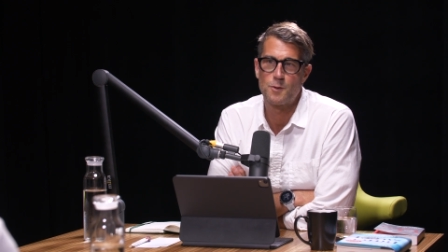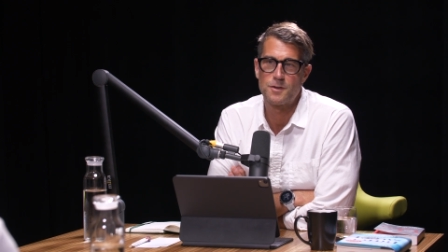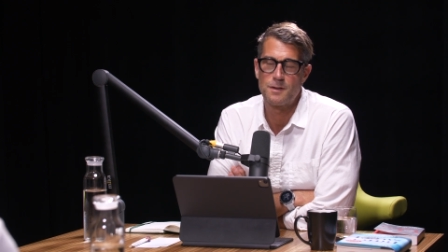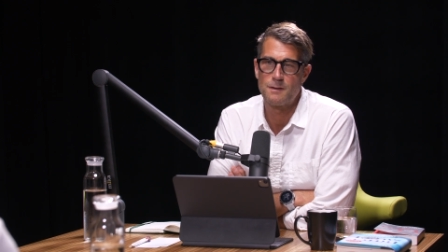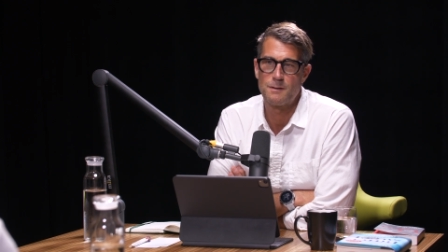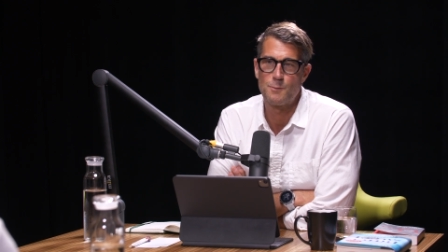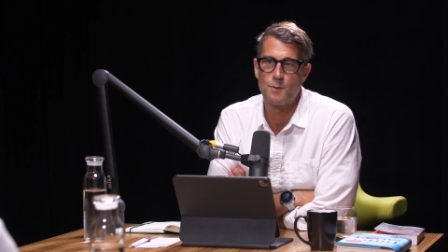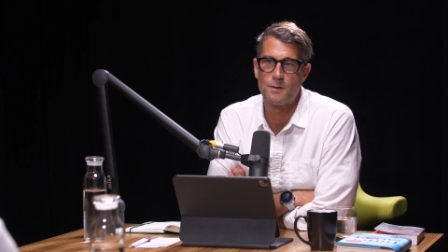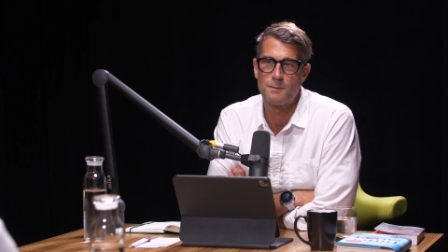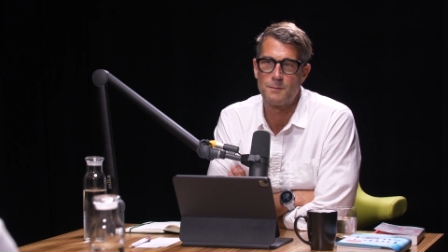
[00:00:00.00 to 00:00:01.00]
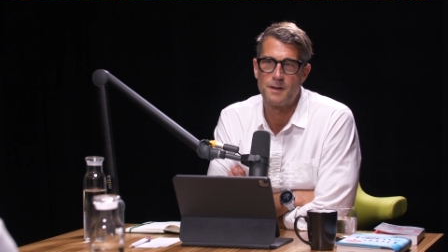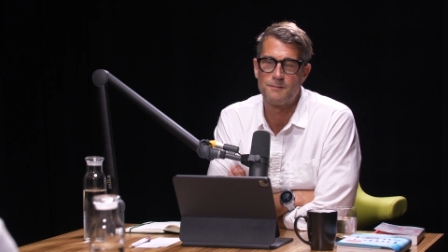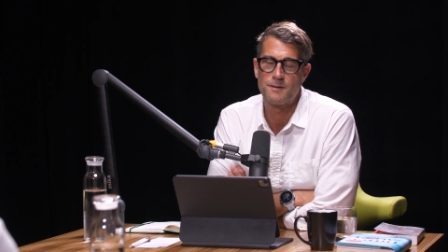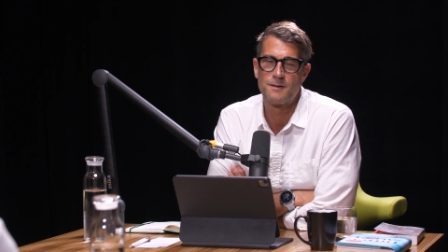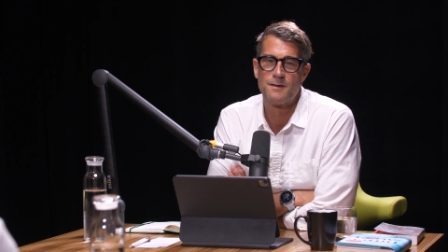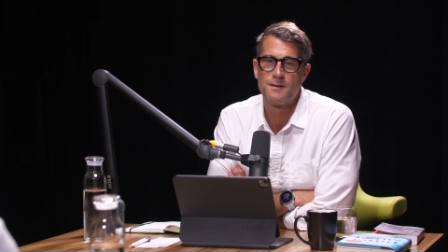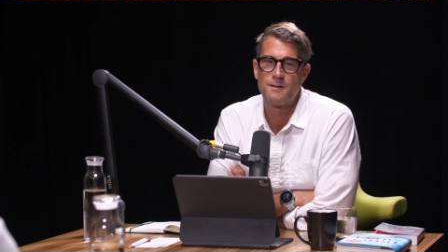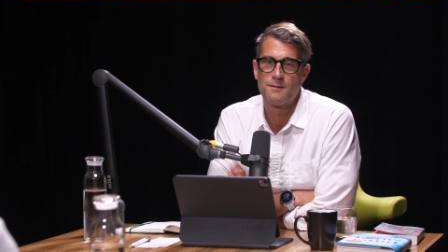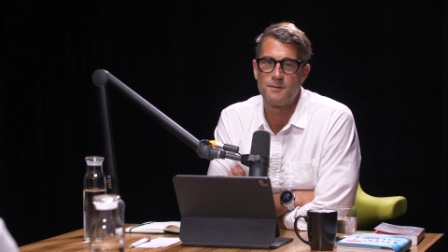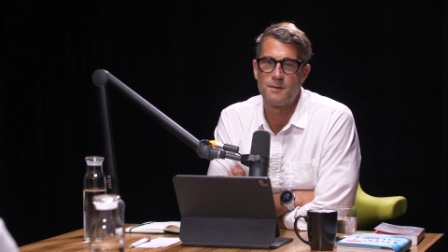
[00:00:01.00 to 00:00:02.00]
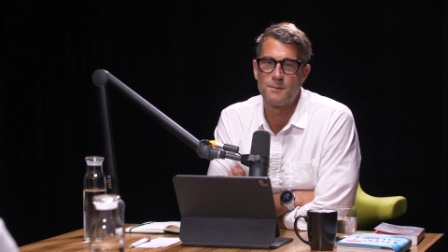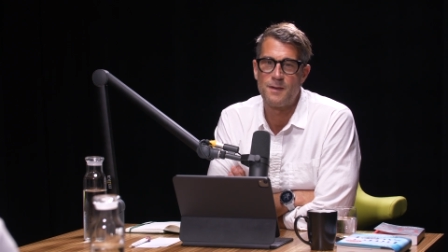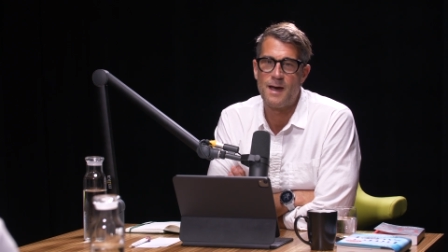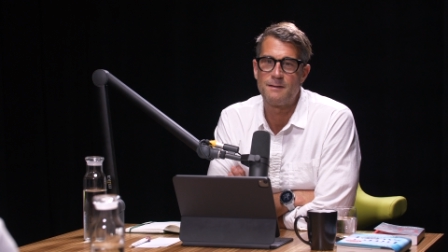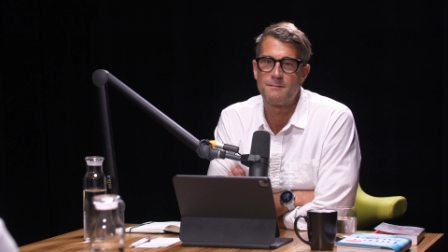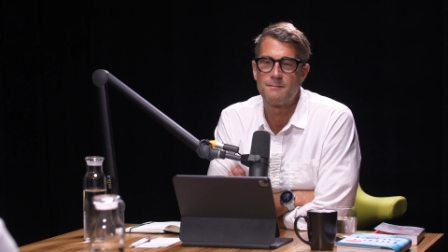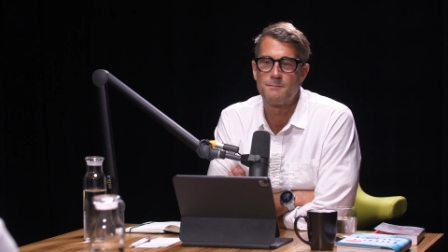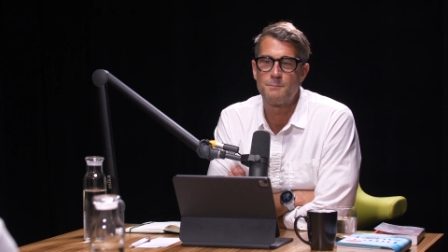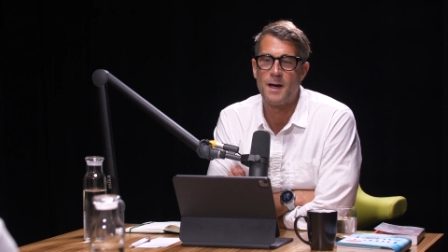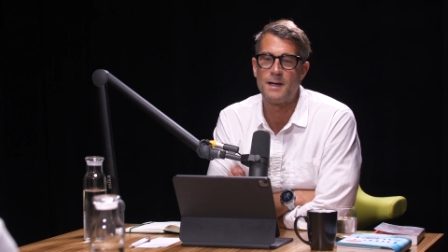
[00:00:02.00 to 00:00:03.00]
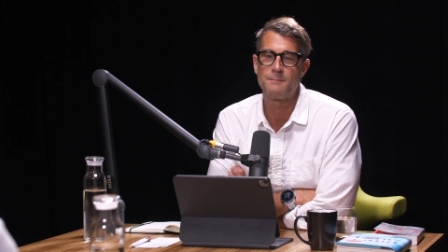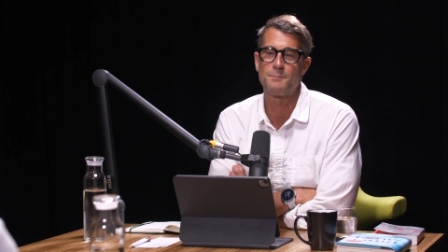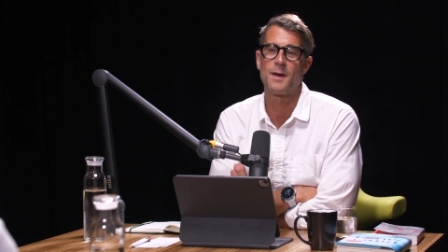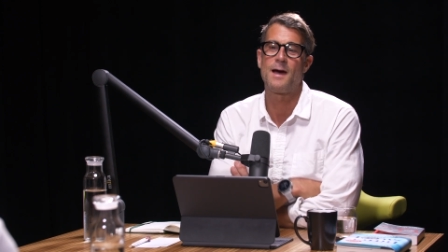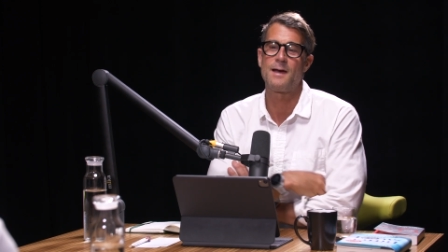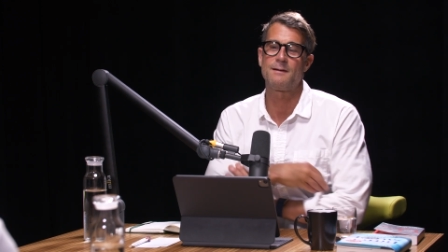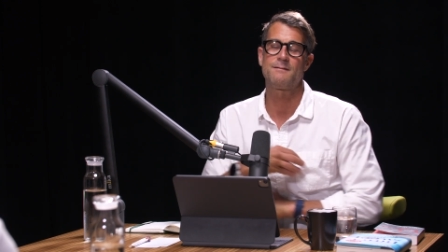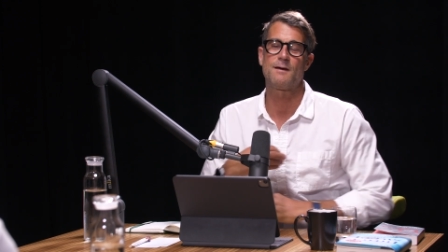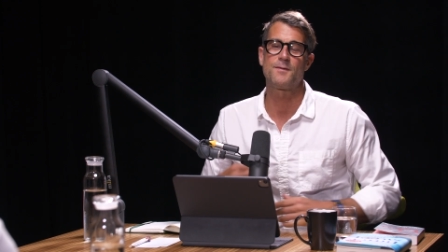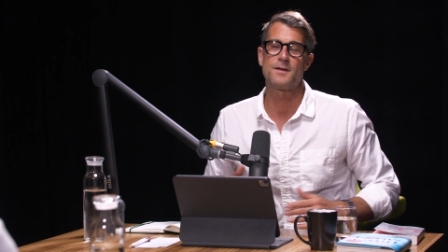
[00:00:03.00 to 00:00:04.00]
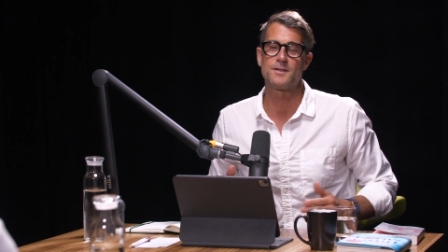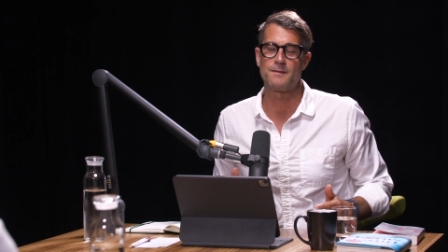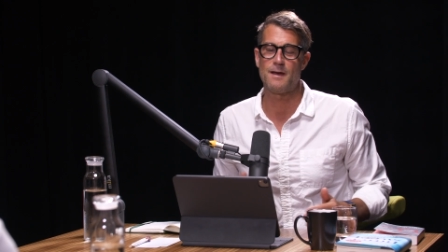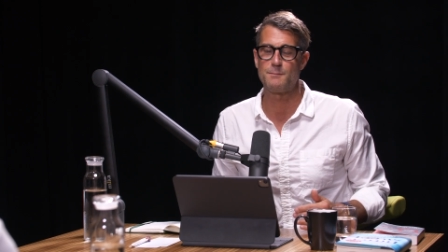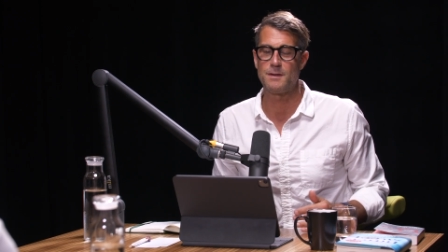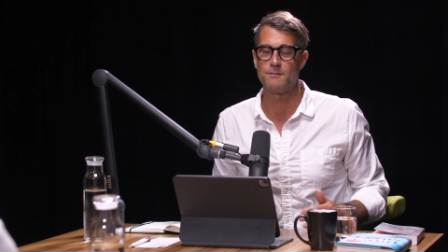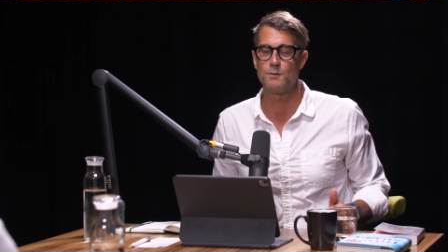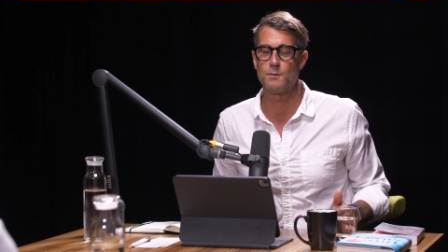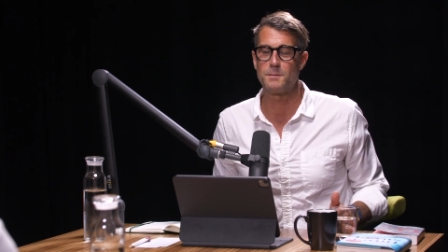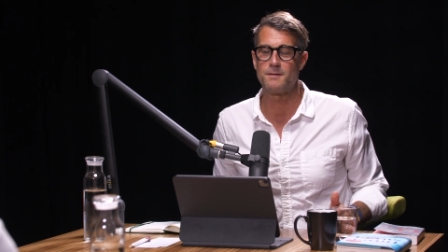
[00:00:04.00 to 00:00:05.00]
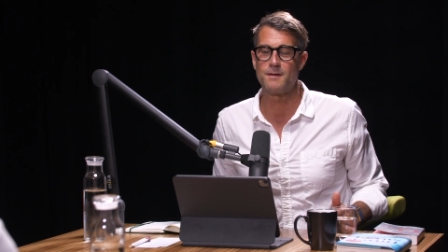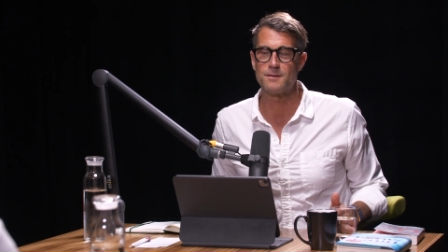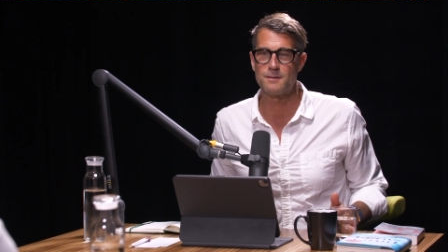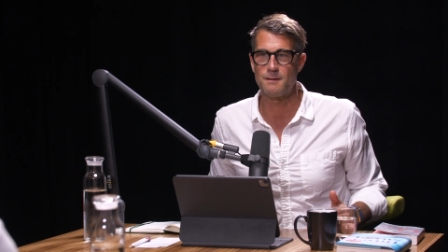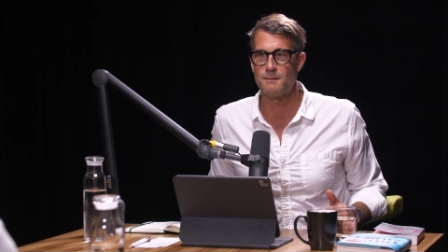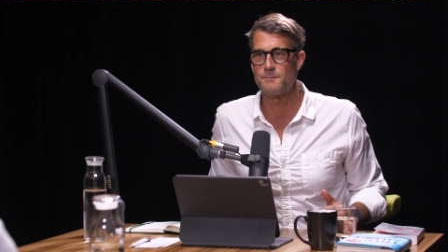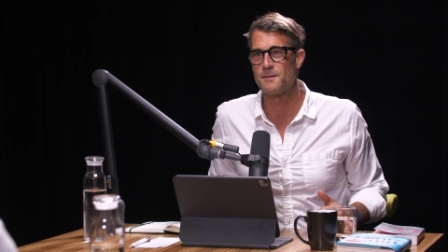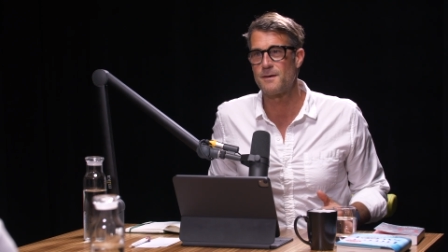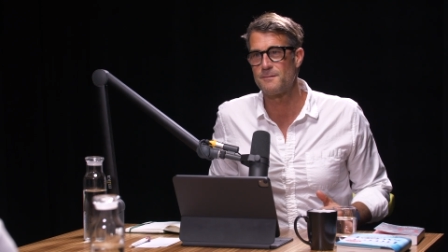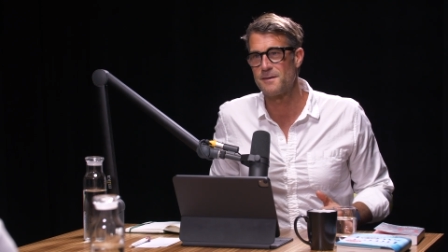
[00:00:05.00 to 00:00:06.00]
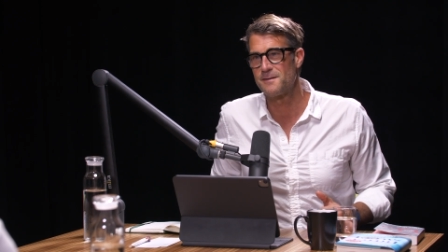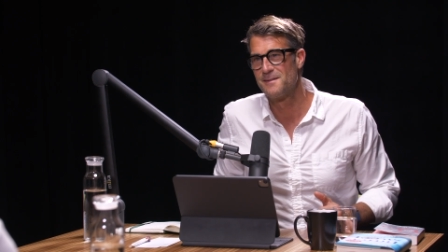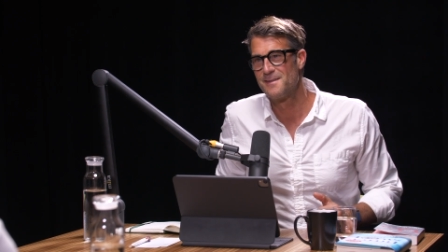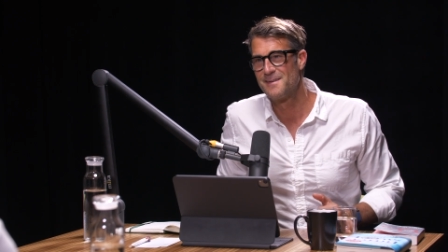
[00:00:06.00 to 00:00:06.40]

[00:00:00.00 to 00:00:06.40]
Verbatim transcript: proportionately more or whatever so that by by definition that means you could potentially live forever